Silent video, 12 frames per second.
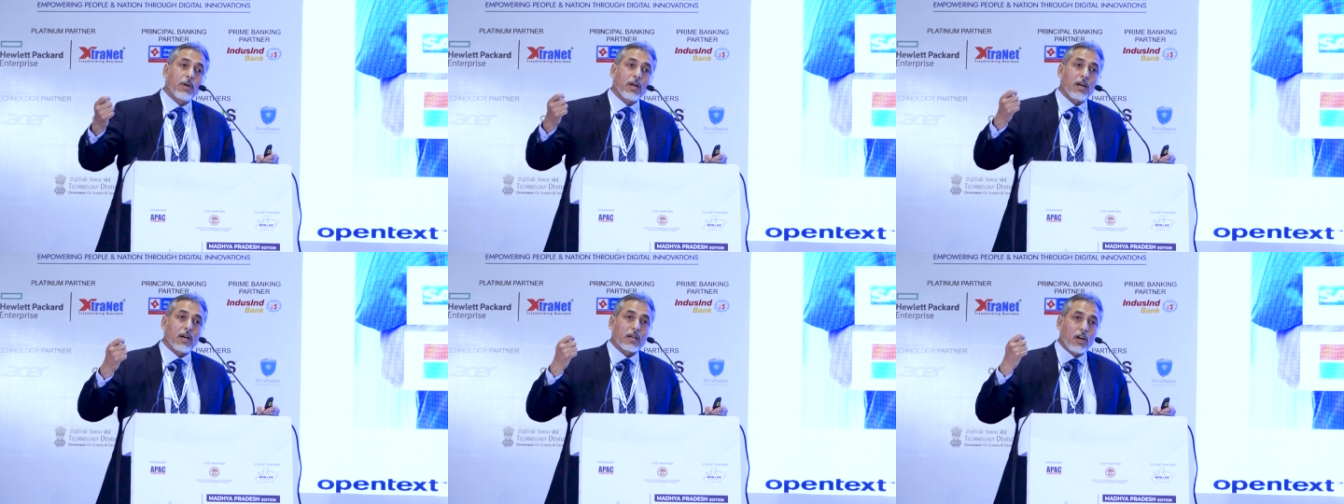
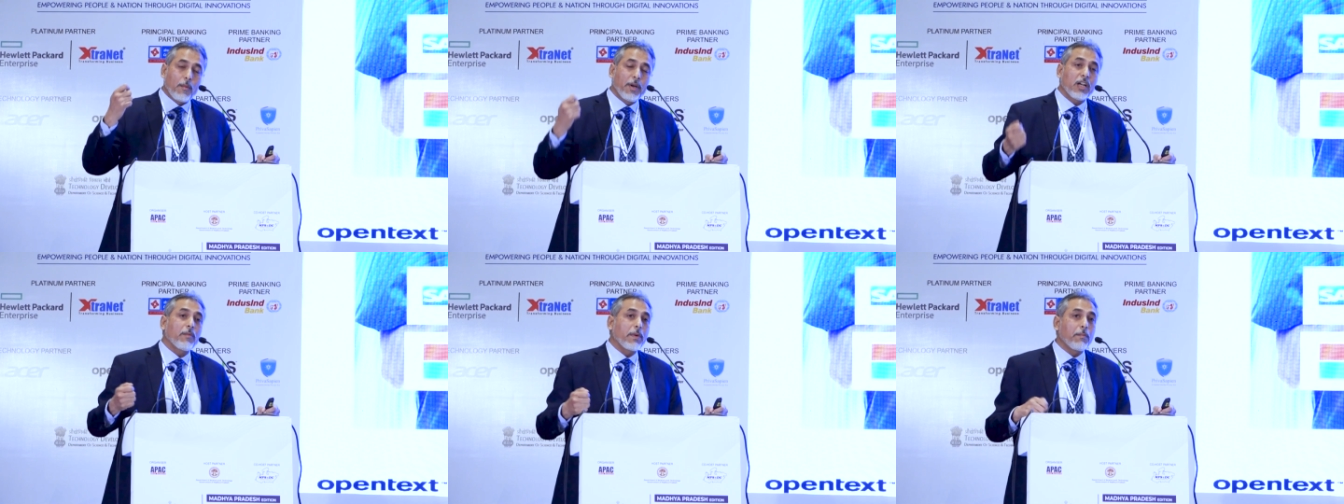uh,
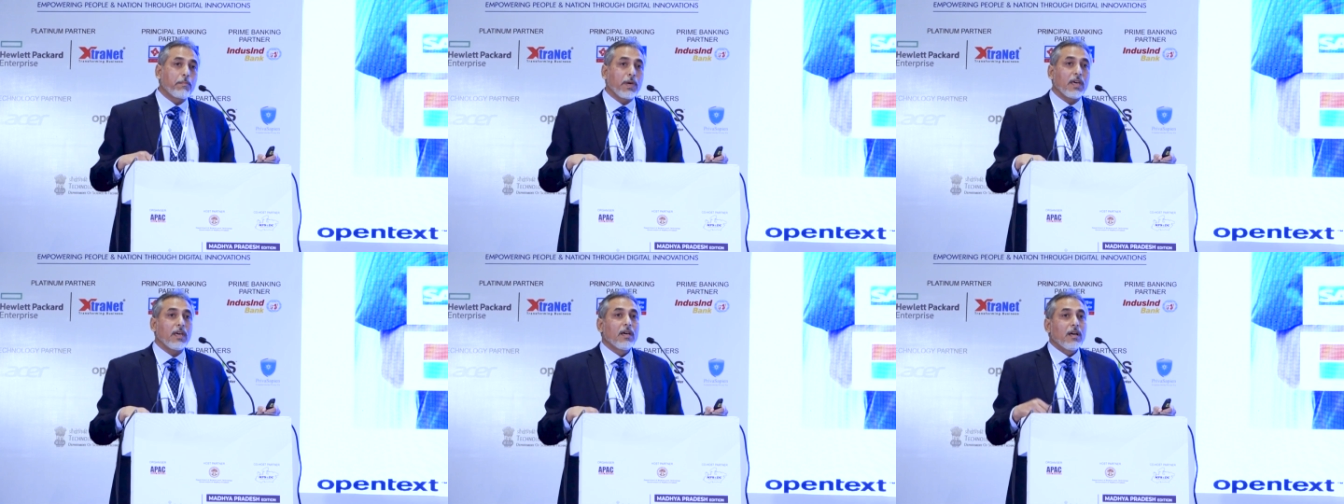government of
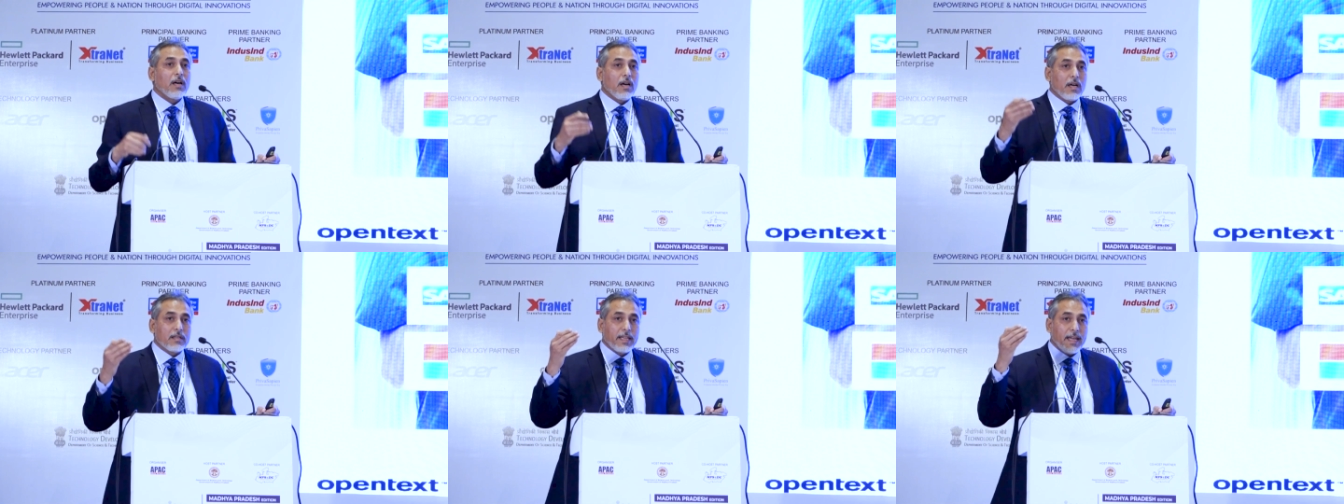MP
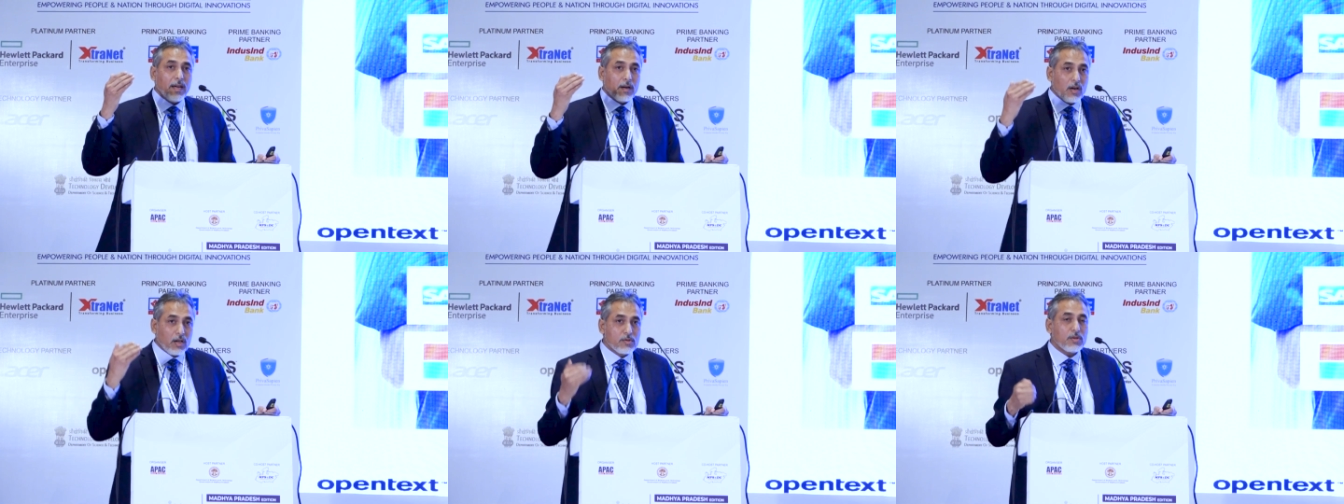uh, they
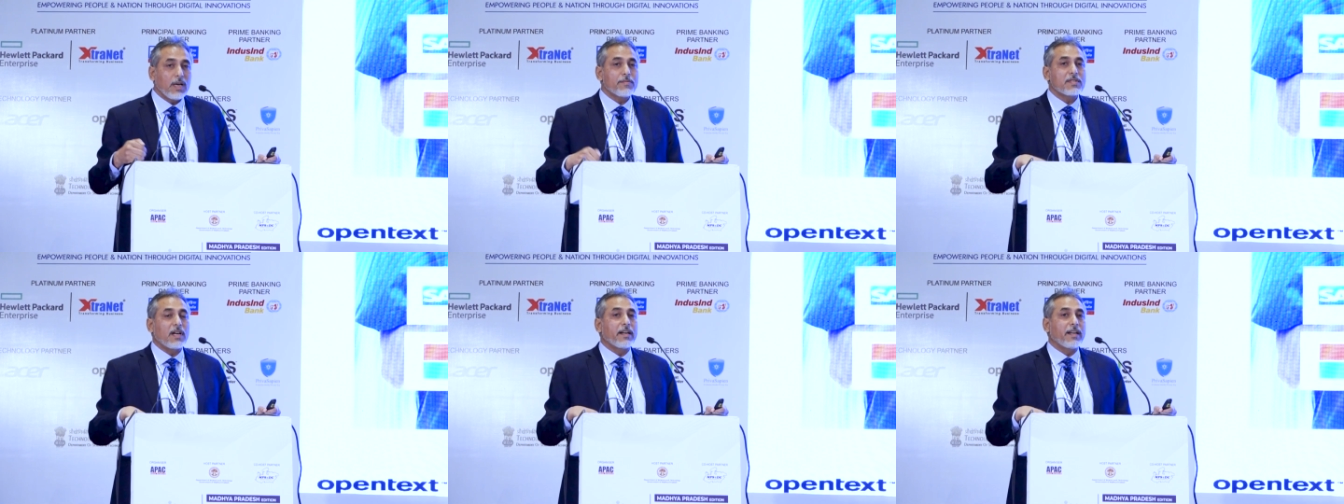also have
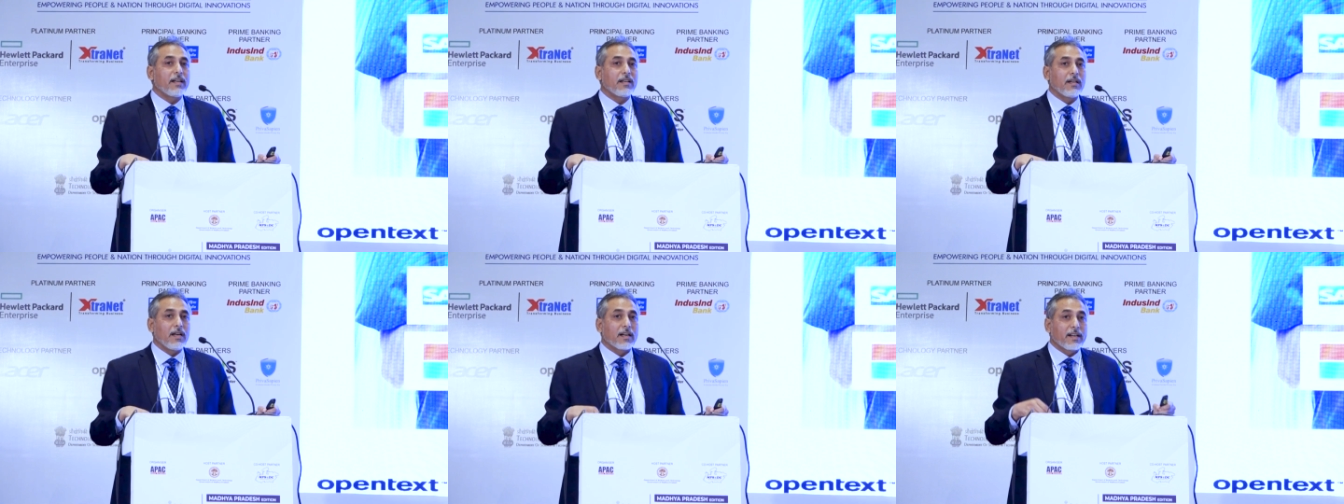
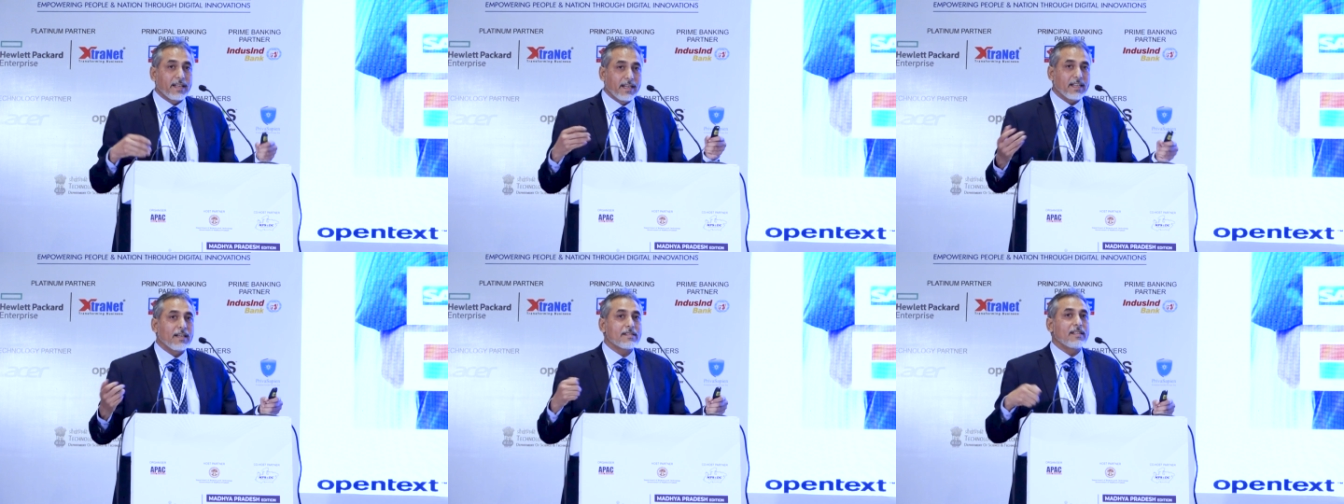started, uh,
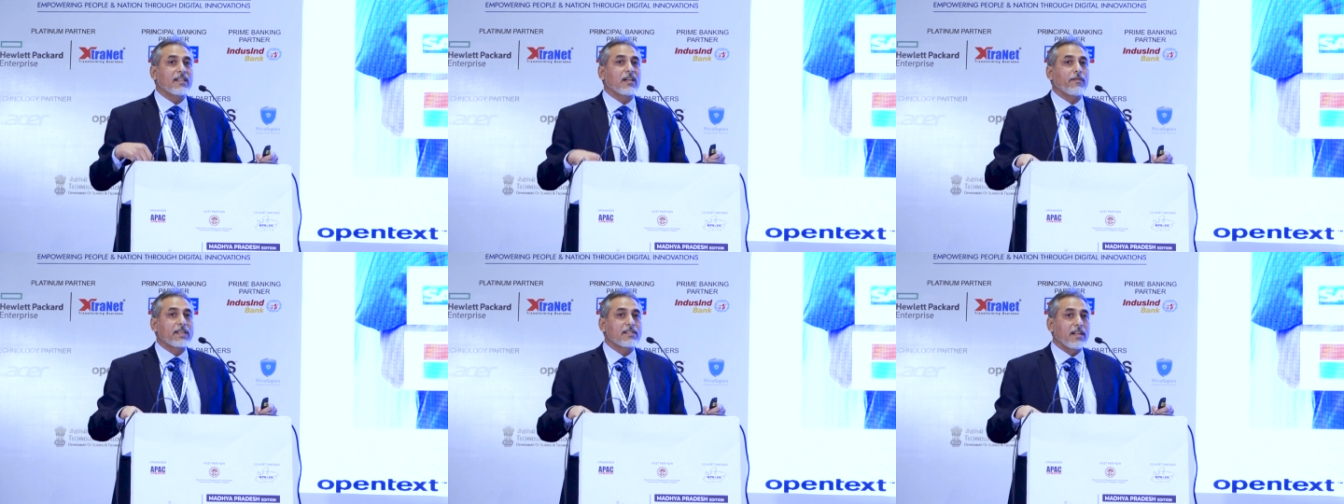created a center
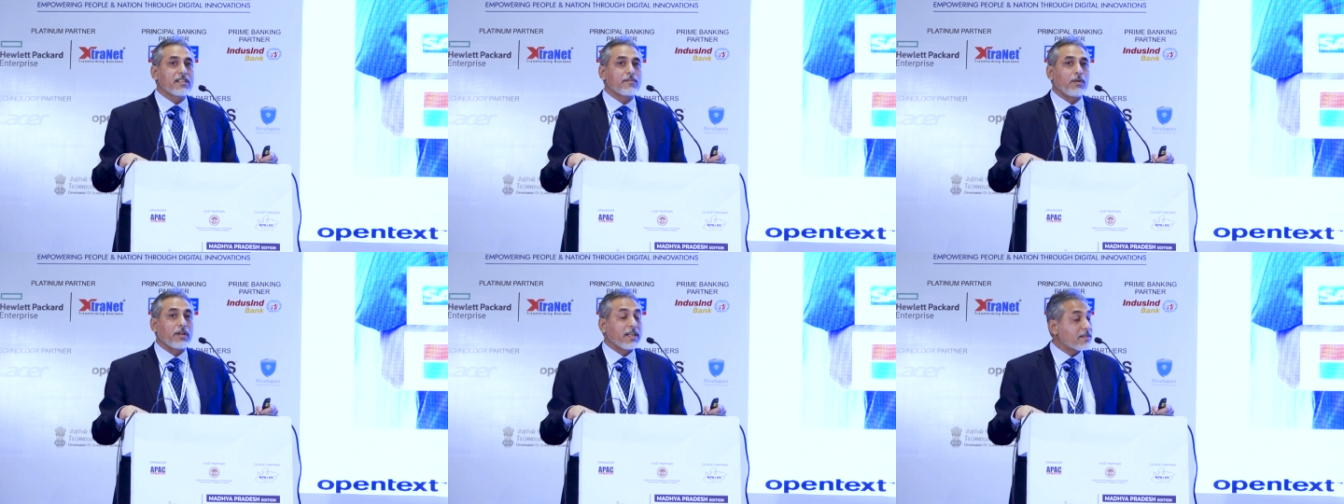of excellence
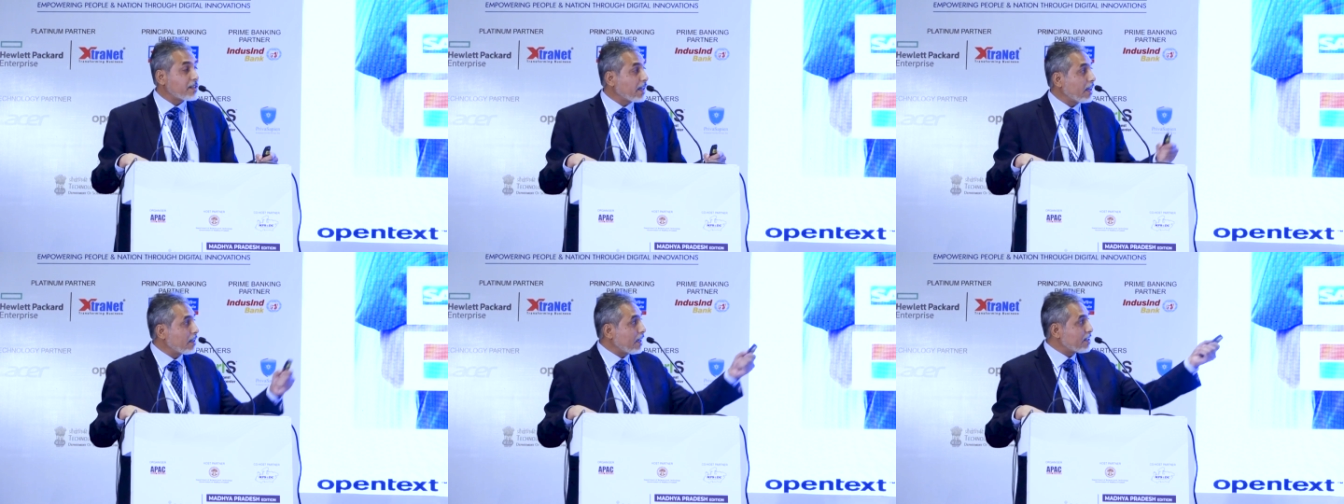for testing,
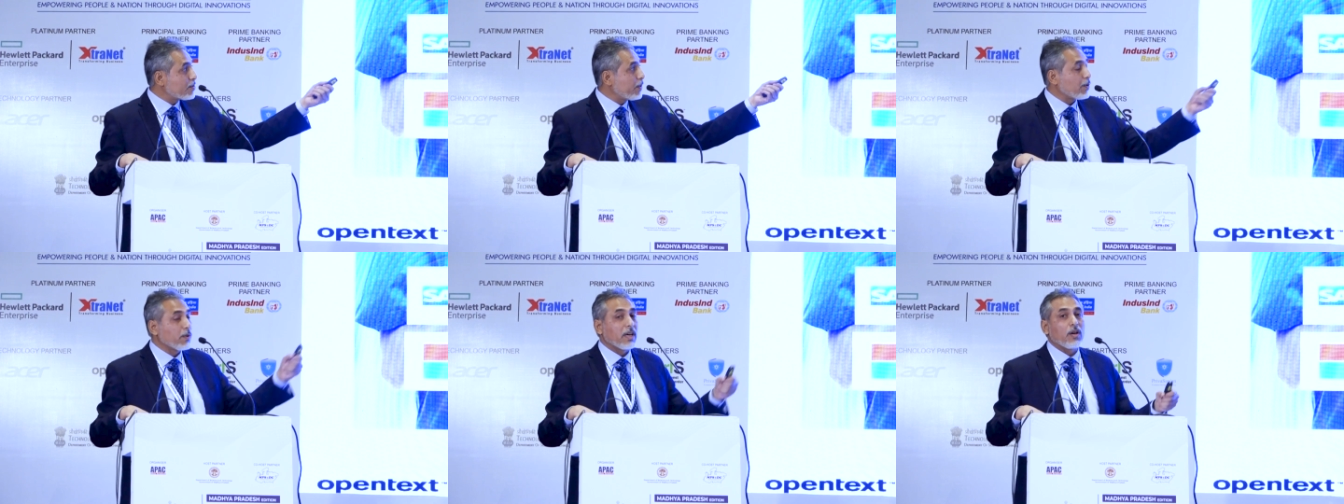and that is
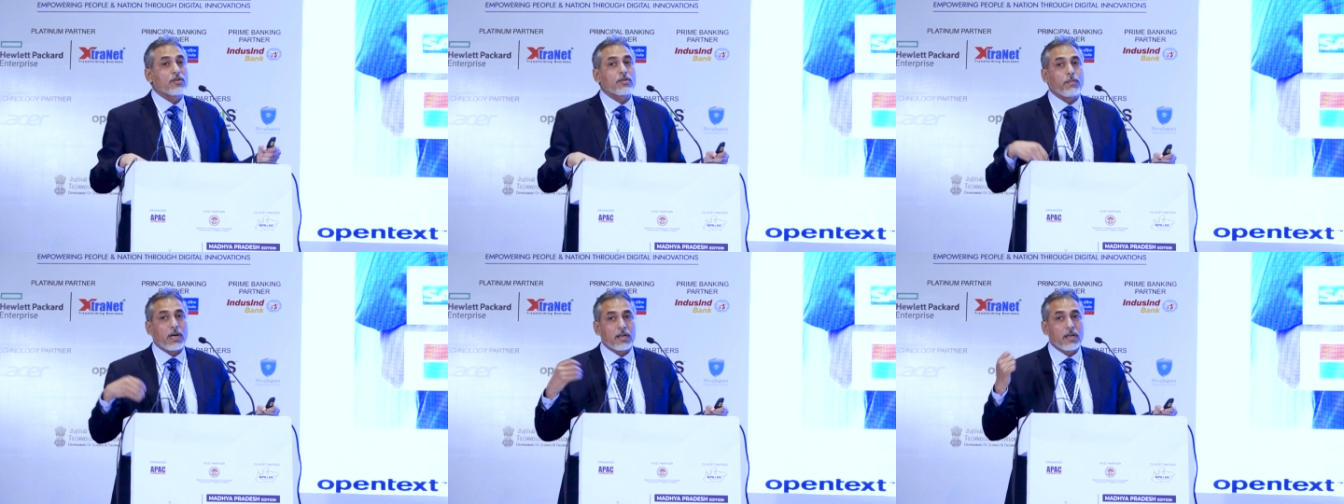where we are also
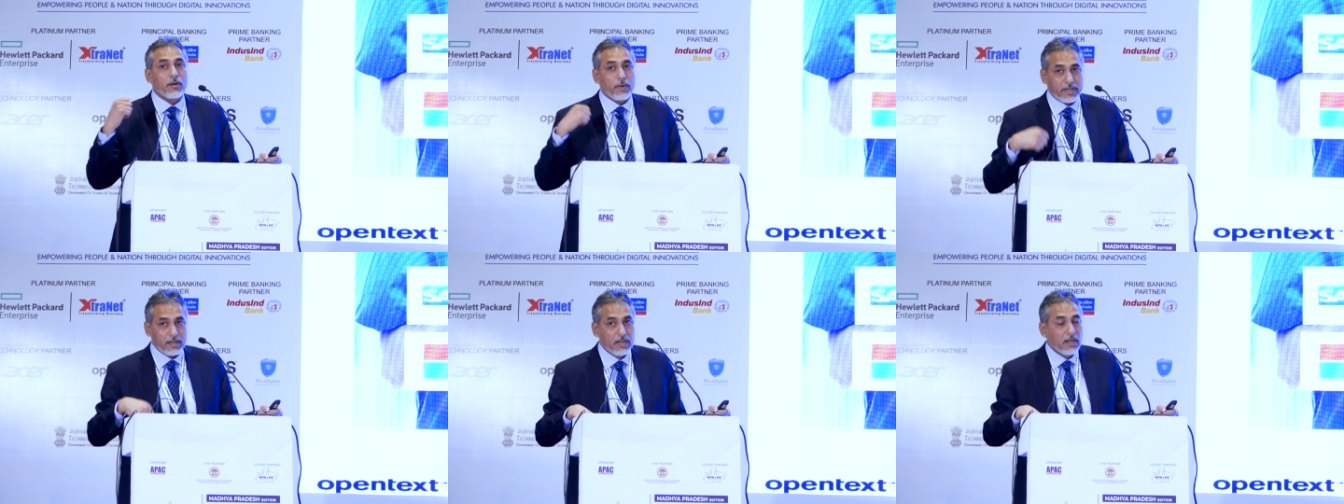partnered with